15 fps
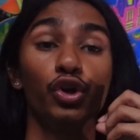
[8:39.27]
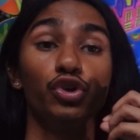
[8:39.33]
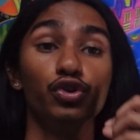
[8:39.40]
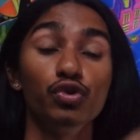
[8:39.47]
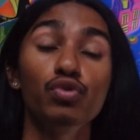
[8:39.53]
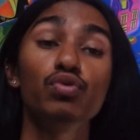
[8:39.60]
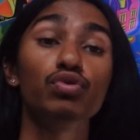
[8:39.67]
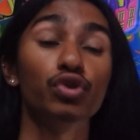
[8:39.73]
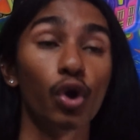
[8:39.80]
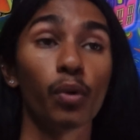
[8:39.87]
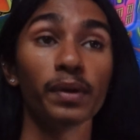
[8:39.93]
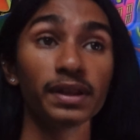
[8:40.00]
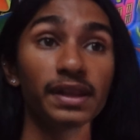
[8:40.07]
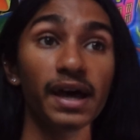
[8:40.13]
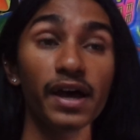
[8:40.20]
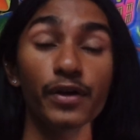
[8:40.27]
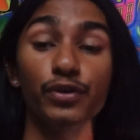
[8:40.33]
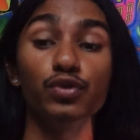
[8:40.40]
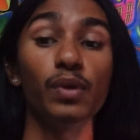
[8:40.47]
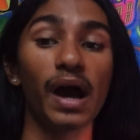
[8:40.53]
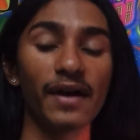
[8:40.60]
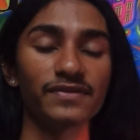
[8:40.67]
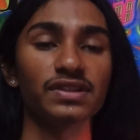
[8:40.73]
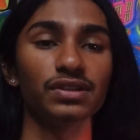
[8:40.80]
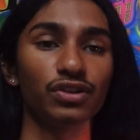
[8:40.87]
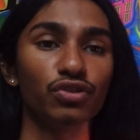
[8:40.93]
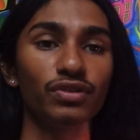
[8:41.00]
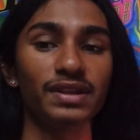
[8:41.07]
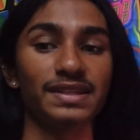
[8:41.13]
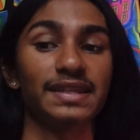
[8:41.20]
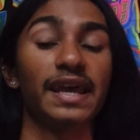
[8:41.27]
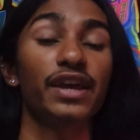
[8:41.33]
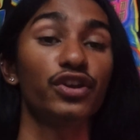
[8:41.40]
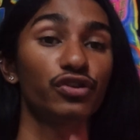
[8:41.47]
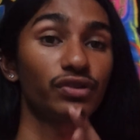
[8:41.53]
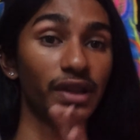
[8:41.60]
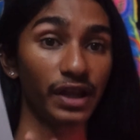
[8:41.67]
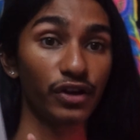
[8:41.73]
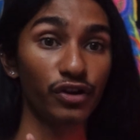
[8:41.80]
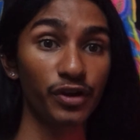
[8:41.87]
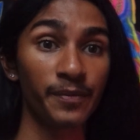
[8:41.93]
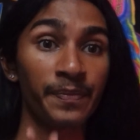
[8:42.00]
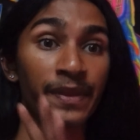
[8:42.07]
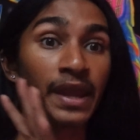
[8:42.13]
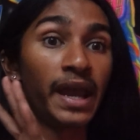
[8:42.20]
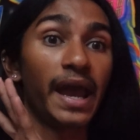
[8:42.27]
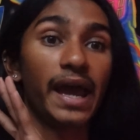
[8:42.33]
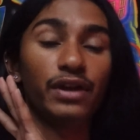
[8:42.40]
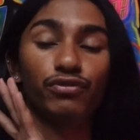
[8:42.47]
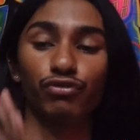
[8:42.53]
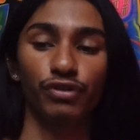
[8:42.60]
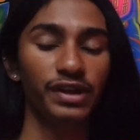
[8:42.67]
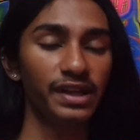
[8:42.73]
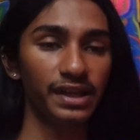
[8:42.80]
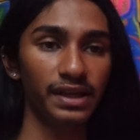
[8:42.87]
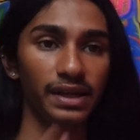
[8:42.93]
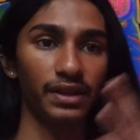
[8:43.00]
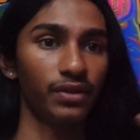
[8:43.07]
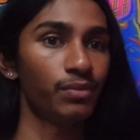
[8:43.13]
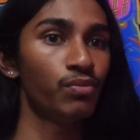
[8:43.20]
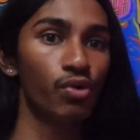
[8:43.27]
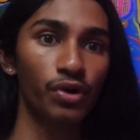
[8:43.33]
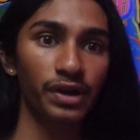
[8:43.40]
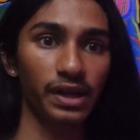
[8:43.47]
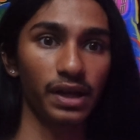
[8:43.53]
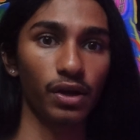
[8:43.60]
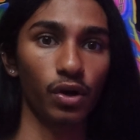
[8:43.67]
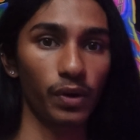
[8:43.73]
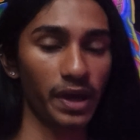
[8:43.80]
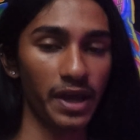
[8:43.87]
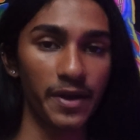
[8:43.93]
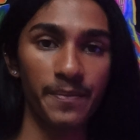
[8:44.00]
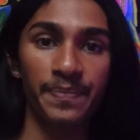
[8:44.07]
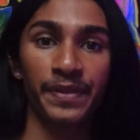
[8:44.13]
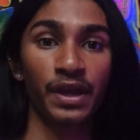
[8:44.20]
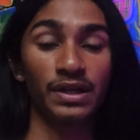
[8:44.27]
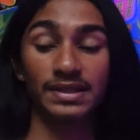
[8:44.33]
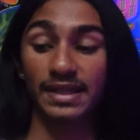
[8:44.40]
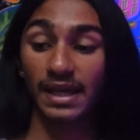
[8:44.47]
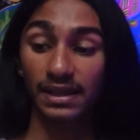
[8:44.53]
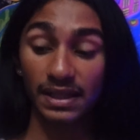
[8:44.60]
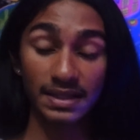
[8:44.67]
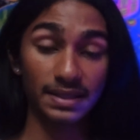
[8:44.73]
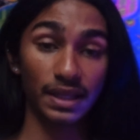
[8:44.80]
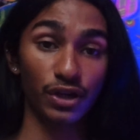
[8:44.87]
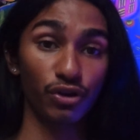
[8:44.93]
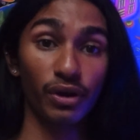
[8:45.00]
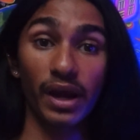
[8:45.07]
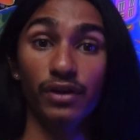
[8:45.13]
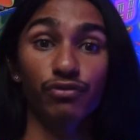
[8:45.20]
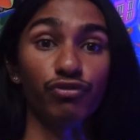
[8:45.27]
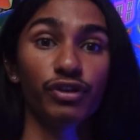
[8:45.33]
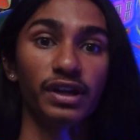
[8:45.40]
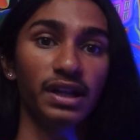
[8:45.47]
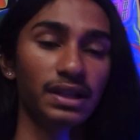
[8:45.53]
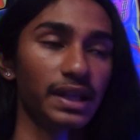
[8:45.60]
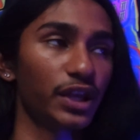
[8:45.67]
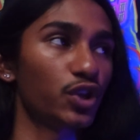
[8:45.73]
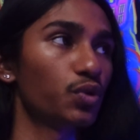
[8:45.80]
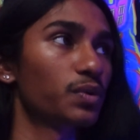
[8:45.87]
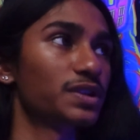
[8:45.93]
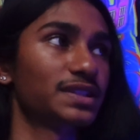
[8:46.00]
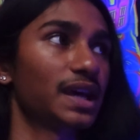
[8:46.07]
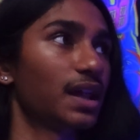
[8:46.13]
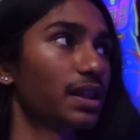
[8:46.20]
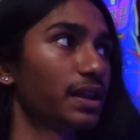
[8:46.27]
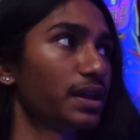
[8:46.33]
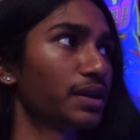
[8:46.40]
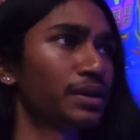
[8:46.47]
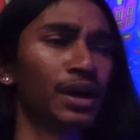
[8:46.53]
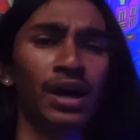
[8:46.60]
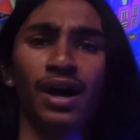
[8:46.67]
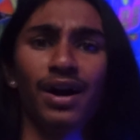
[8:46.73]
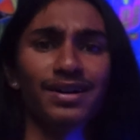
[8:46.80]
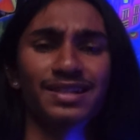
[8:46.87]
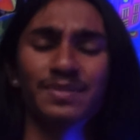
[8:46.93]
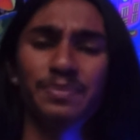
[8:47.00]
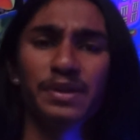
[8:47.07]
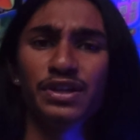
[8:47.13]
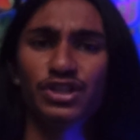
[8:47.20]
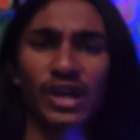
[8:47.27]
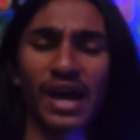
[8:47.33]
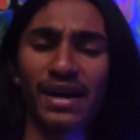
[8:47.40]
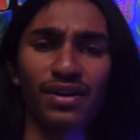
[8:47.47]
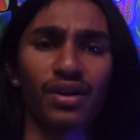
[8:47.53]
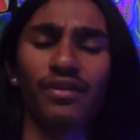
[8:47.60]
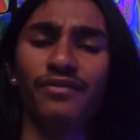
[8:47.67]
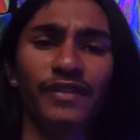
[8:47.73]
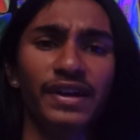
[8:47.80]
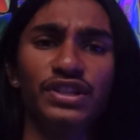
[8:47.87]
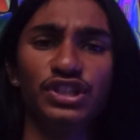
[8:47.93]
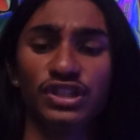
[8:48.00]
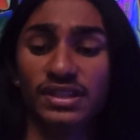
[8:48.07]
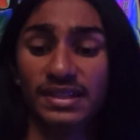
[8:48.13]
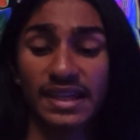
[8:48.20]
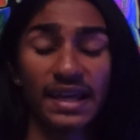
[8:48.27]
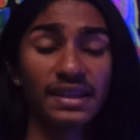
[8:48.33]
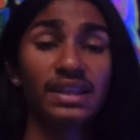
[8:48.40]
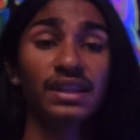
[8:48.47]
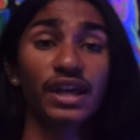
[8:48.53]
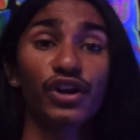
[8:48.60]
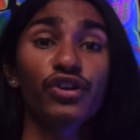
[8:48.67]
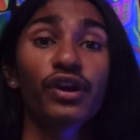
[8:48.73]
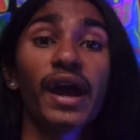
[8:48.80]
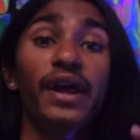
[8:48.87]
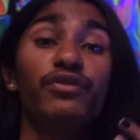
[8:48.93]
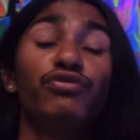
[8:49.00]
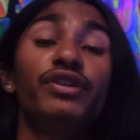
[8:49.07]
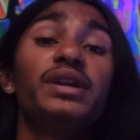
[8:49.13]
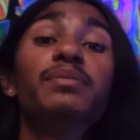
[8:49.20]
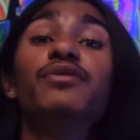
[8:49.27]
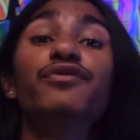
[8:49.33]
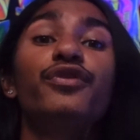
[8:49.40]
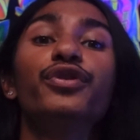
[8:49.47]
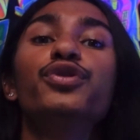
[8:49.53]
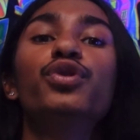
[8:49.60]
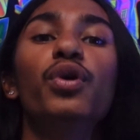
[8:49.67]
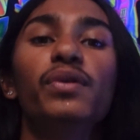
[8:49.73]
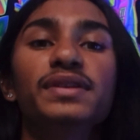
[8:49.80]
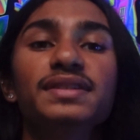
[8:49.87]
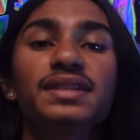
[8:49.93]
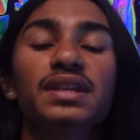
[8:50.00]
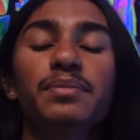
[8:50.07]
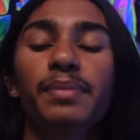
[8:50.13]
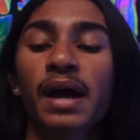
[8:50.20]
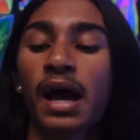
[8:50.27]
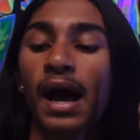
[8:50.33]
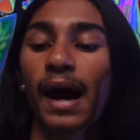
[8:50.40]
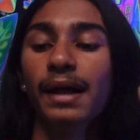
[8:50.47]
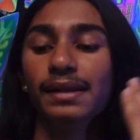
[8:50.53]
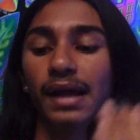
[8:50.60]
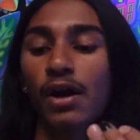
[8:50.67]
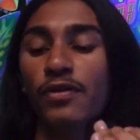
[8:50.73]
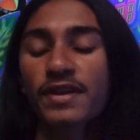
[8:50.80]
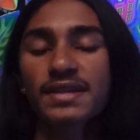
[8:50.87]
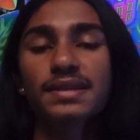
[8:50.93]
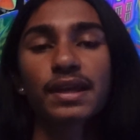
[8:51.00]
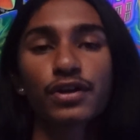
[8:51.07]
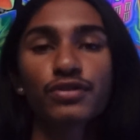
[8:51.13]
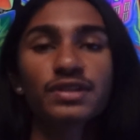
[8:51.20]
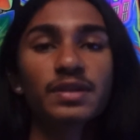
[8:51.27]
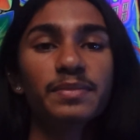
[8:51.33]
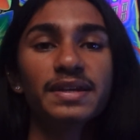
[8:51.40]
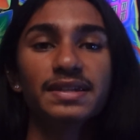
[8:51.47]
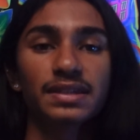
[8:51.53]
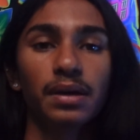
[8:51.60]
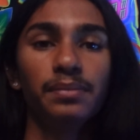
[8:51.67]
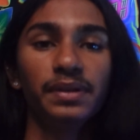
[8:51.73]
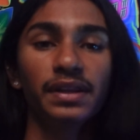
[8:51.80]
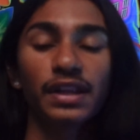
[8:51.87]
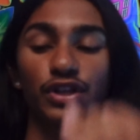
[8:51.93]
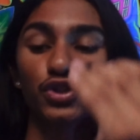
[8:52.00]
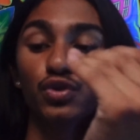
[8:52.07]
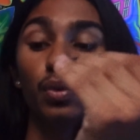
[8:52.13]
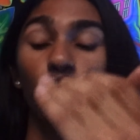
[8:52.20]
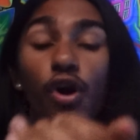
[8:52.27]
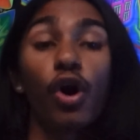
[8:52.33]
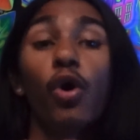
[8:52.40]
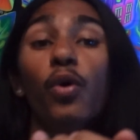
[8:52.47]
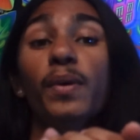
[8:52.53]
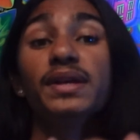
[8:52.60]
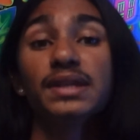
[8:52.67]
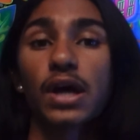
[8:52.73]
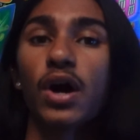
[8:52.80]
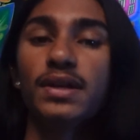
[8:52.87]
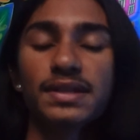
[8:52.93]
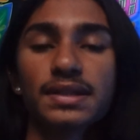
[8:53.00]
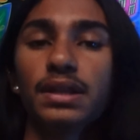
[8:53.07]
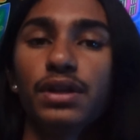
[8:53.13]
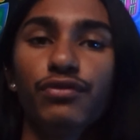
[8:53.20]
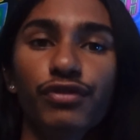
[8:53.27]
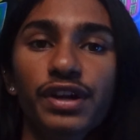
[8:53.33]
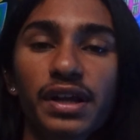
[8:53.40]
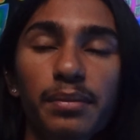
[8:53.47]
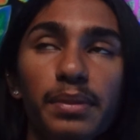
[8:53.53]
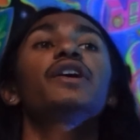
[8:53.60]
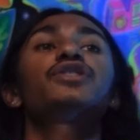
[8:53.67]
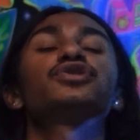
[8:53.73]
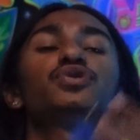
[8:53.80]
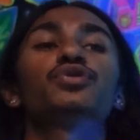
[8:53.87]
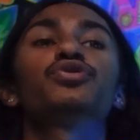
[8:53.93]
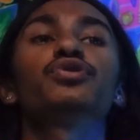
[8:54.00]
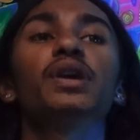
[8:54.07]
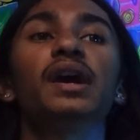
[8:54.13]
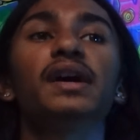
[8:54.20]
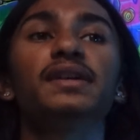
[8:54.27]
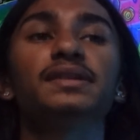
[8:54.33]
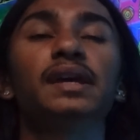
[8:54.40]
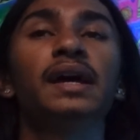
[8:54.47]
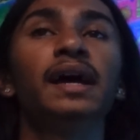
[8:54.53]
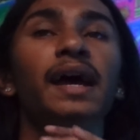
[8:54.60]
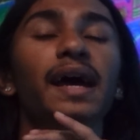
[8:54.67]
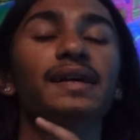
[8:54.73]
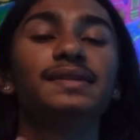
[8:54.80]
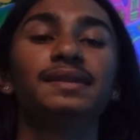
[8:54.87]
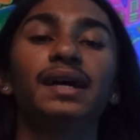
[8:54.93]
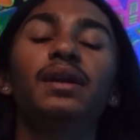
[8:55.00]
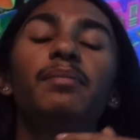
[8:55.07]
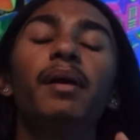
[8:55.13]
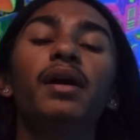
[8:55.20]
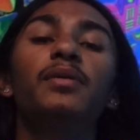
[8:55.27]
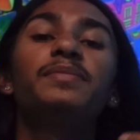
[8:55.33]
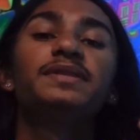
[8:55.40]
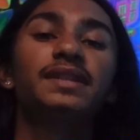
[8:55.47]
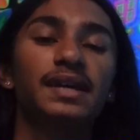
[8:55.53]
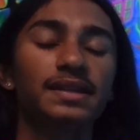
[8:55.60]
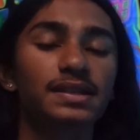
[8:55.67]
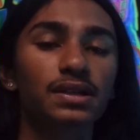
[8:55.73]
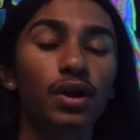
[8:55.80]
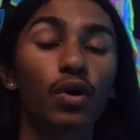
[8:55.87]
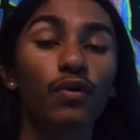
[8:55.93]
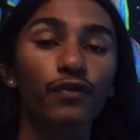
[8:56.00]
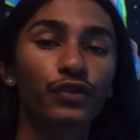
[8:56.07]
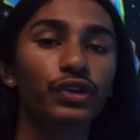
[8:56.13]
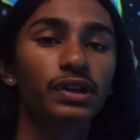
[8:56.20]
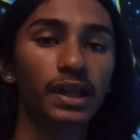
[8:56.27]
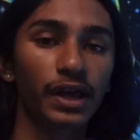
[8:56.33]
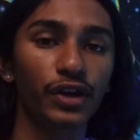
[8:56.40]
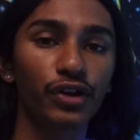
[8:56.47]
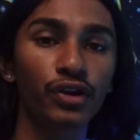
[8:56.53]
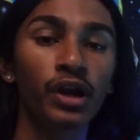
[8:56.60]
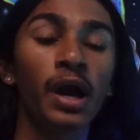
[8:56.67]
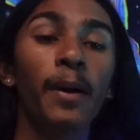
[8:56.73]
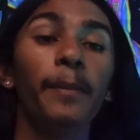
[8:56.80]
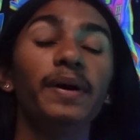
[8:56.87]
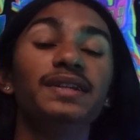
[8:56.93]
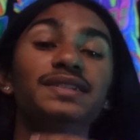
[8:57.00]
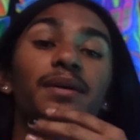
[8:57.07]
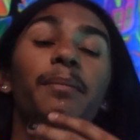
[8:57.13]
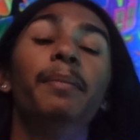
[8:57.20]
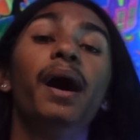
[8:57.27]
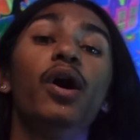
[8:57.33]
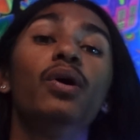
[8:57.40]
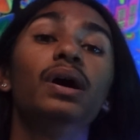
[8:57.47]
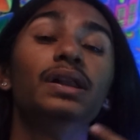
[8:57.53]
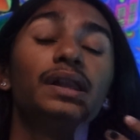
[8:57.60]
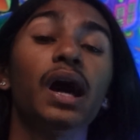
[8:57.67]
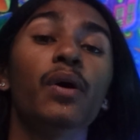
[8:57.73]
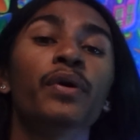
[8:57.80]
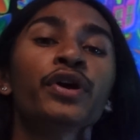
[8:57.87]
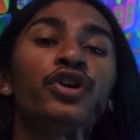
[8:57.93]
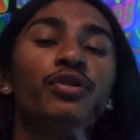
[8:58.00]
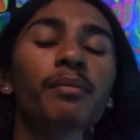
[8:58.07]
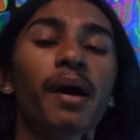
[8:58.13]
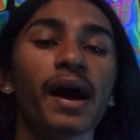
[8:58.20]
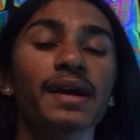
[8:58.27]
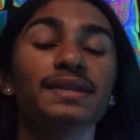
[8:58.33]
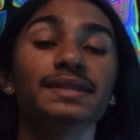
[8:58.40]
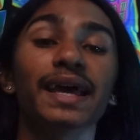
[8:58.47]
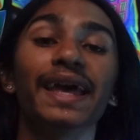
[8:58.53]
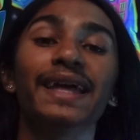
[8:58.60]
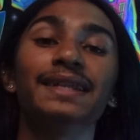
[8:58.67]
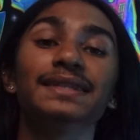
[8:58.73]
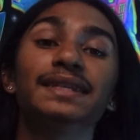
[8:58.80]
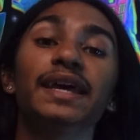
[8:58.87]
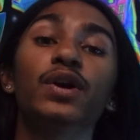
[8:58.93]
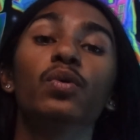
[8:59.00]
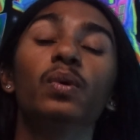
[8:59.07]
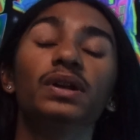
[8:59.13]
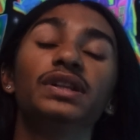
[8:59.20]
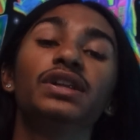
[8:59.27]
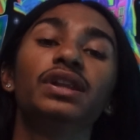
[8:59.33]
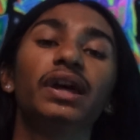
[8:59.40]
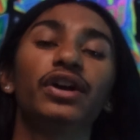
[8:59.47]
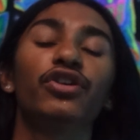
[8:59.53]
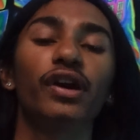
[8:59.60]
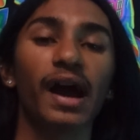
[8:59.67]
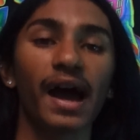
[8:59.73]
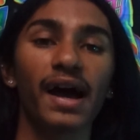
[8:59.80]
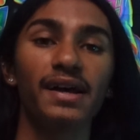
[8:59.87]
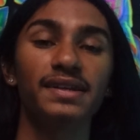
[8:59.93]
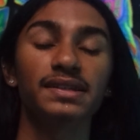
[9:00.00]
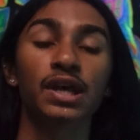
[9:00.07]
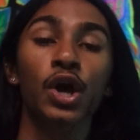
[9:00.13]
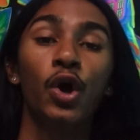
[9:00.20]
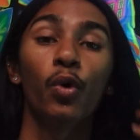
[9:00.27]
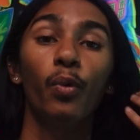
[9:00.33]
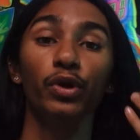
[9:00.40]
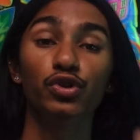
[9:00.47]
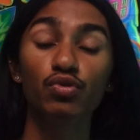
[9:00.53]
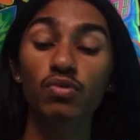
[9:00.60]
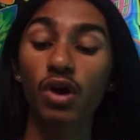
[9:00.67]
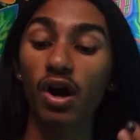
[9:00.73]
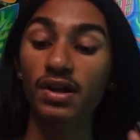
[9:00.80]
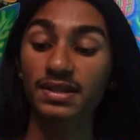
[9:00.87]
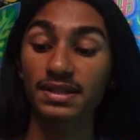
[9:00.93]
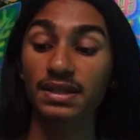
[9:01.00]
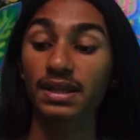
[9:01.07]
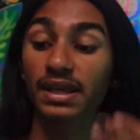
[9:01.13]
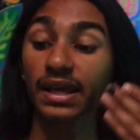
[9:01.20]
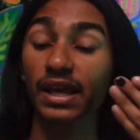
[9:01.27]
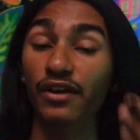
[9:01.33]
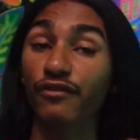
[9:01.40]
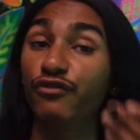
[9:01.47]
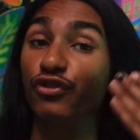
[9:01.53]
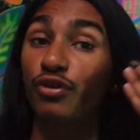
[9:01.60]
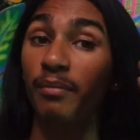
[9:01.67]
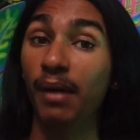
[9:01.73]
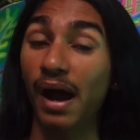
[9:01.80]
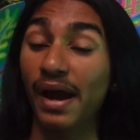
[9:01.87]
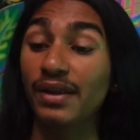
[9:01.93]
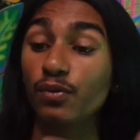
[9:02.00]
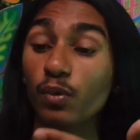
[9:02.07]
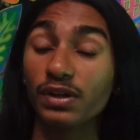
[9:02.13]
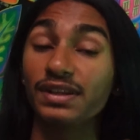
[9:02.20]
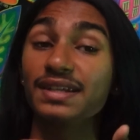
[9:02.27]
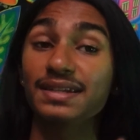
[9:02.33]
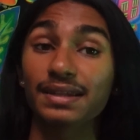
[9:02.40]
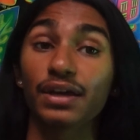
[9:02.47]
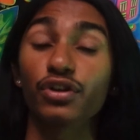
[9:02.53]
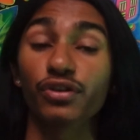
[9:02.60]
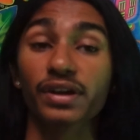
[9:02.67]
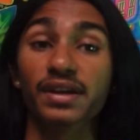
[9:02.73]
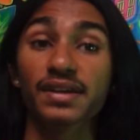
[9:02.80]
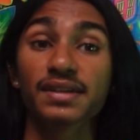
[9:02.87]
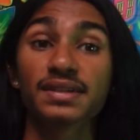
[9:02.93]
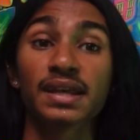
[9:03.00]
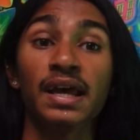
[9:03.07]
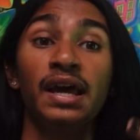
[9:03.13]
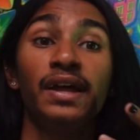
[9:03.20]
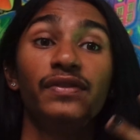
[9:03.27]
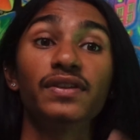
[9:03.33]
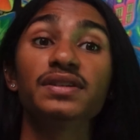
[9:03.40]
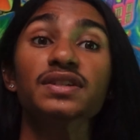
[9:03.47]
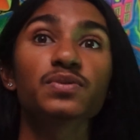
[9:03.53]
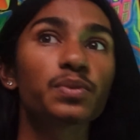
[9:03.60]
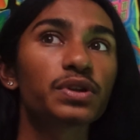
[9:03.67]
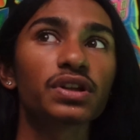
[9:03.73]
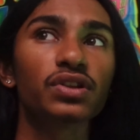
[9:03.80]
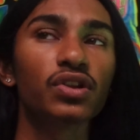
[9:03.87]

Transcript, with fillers: you knowing that, you have to literally take your letter and read it in the morning, okay? Take this letter and read it like you were telling a speech at a convention. Take the letter and read it before you go to sleep. Allow this letter to be something that you are always constantly reading. I assure you guys, it's not about obsessing over the letter, but it's about allowing your mind to intake what the letter has. When you constantly give your mind what this letter is, this is where the